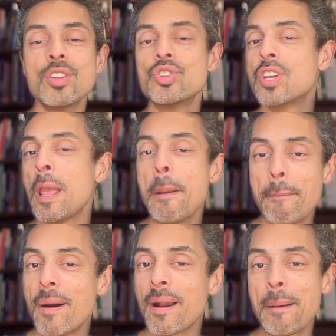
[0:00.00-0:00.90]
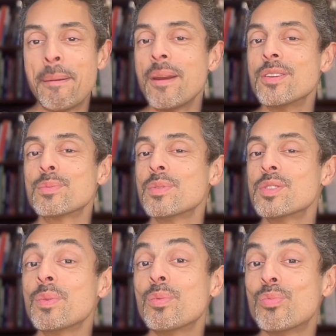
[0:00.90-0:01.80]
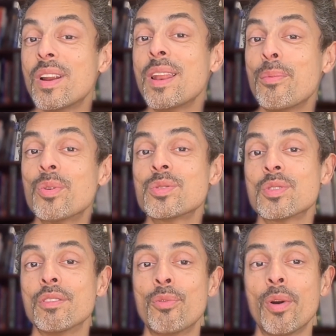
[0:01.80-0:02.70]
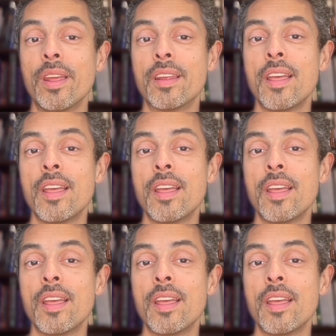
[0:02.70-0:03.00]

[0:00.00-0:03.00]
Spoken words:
chipmunk appearance, which we really want to avoid.